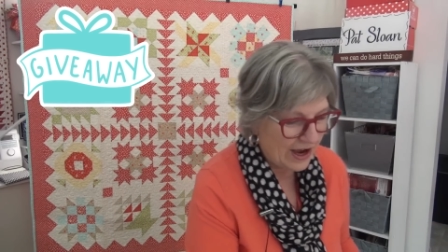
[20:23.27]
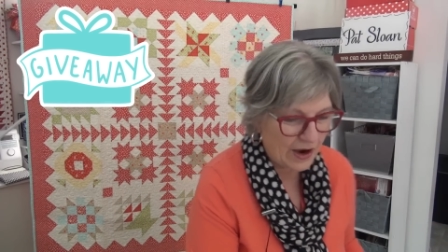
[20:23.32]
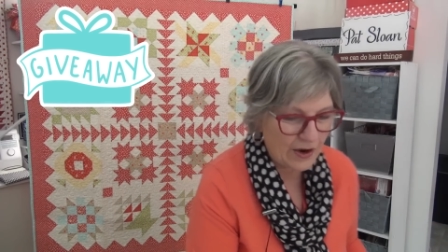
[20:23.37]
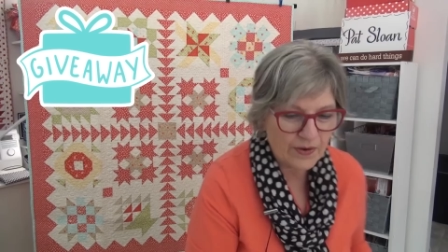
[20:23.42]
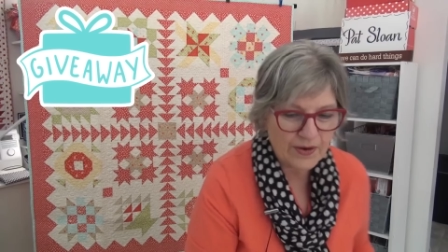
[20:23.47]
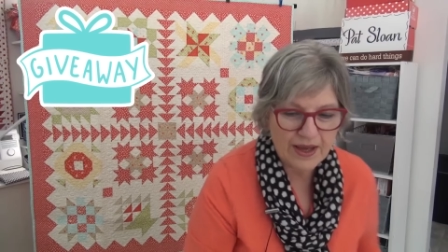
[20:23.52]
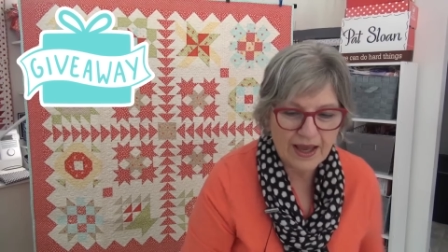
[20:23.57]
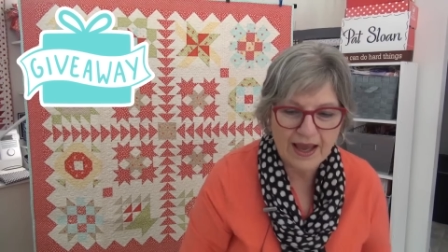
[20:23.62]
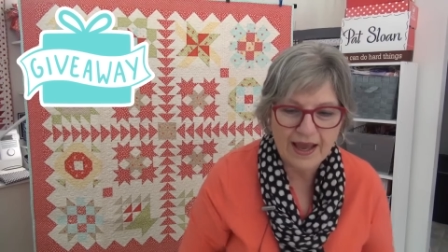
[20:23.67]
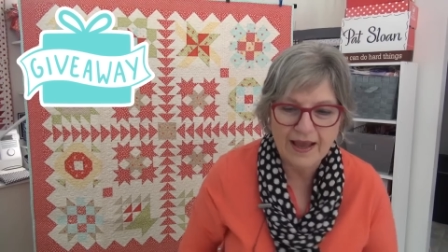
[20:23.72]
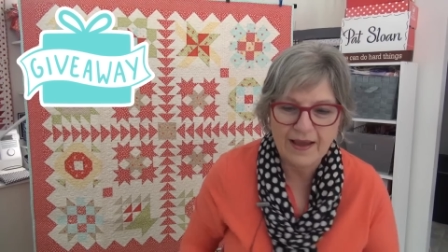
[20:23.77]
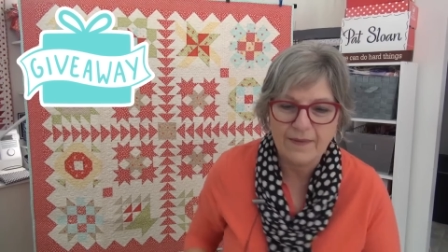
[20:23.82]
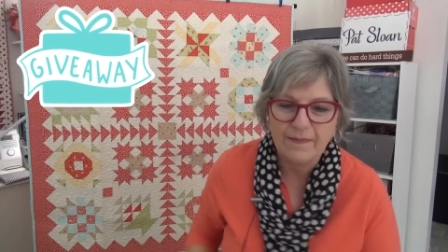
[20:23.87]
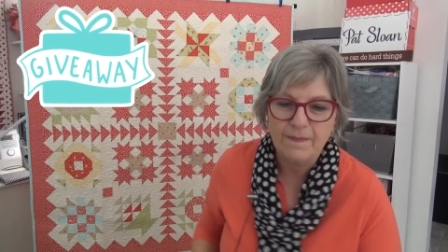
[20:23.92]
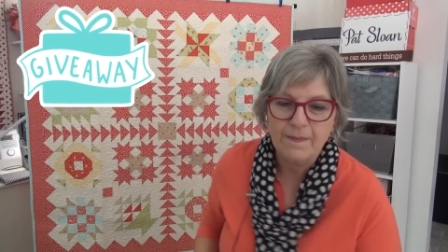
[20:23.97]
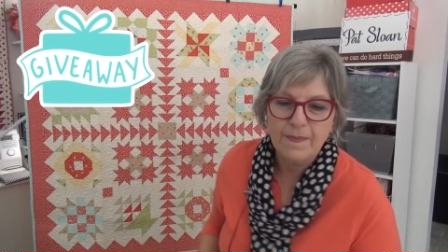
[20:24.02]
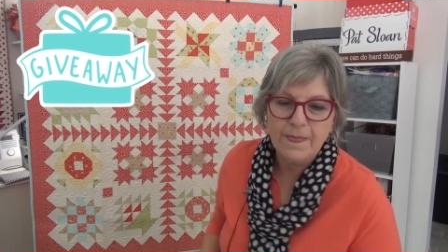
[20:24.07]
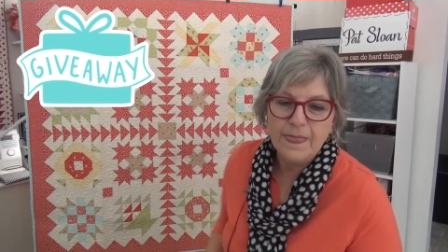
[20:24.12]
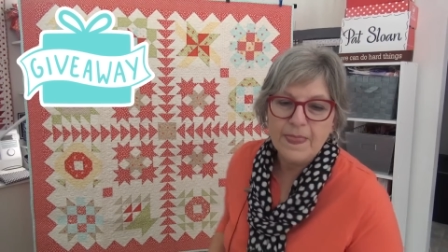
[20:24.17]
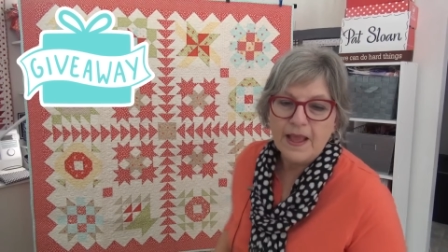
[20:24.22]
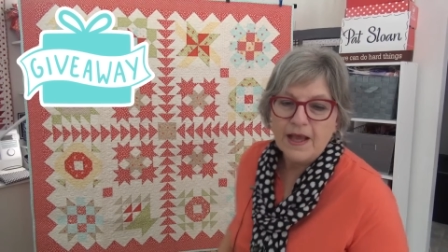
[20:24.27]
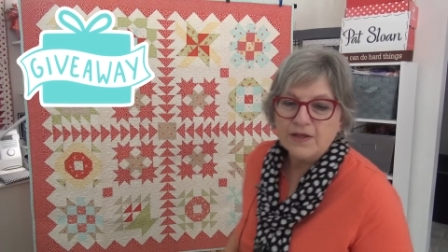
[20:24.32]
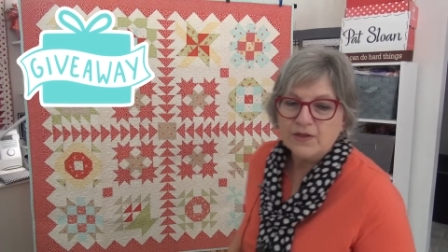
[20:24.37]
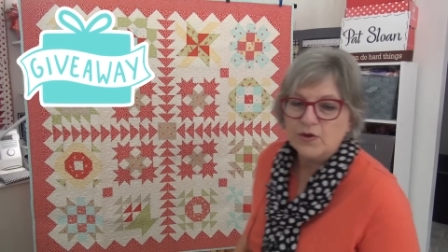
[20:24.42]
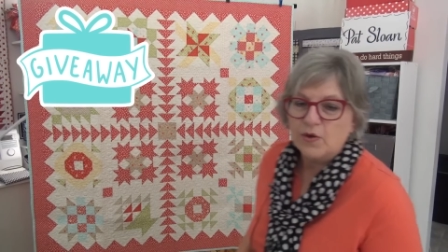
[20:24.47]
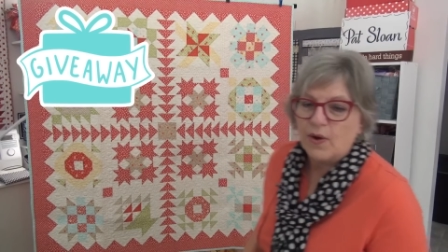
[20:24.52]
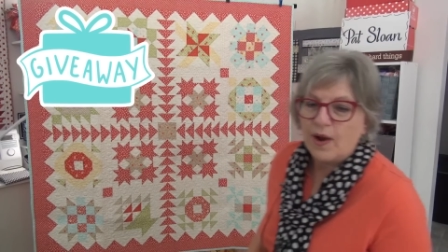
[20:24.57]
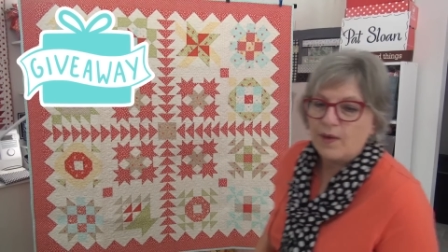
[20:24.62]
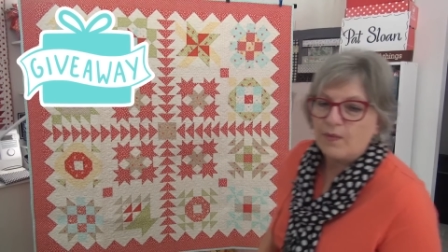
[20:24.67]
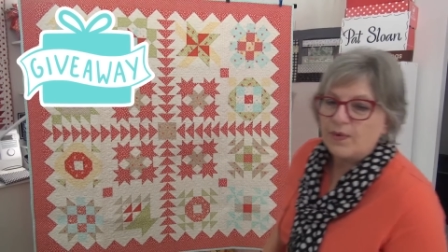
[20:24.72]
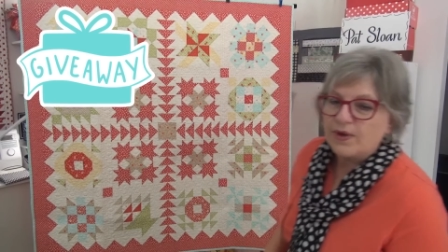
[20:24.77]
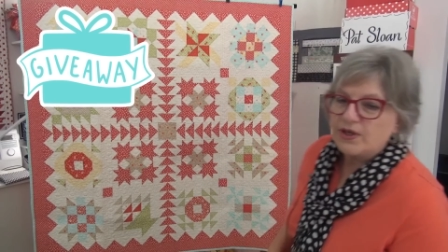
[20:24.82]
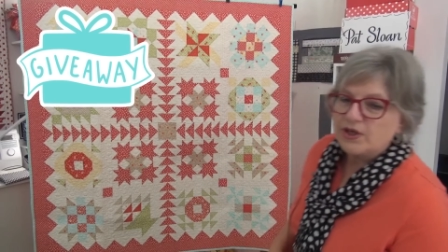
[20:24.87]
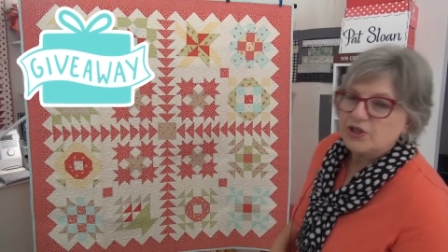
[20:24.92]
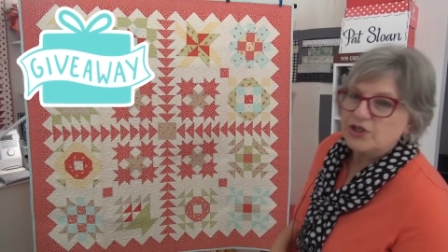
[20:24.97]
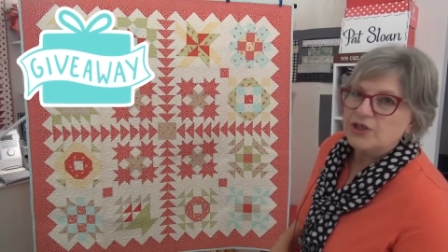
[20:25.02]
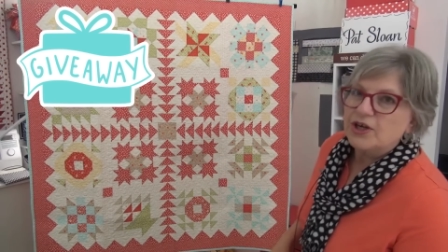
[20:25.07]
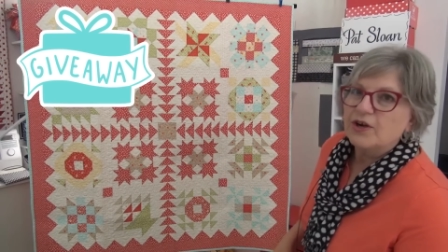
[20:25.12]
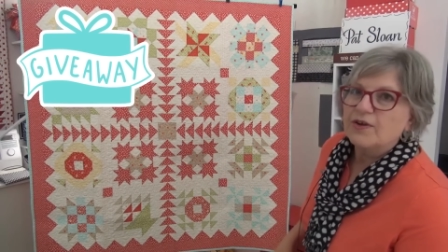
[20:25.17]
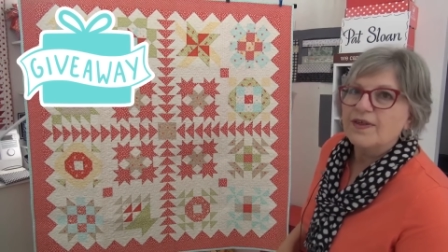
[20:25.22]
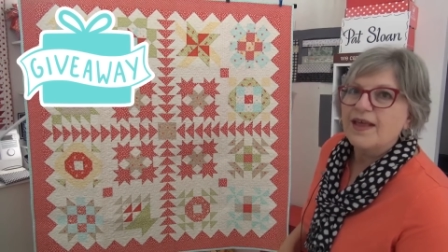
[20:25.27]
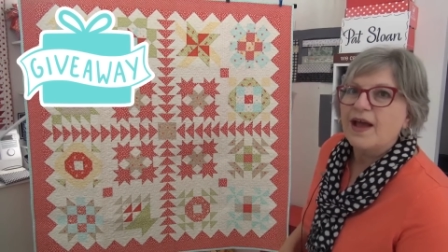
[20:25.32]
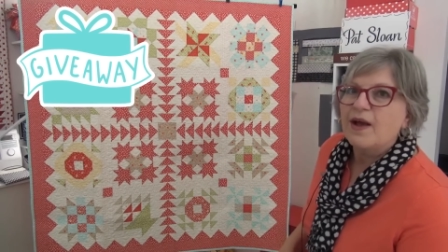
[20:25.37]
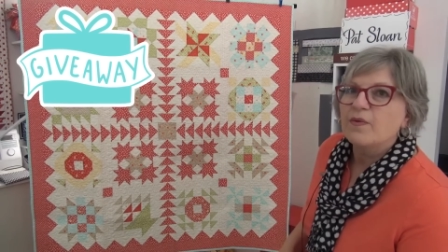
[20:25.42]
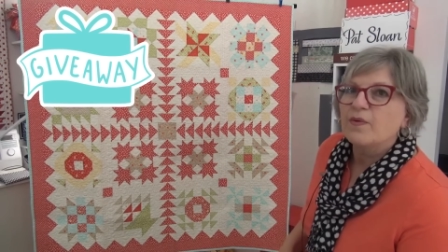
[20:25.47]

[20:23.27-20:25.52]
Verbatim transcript: okay so I wanted to share that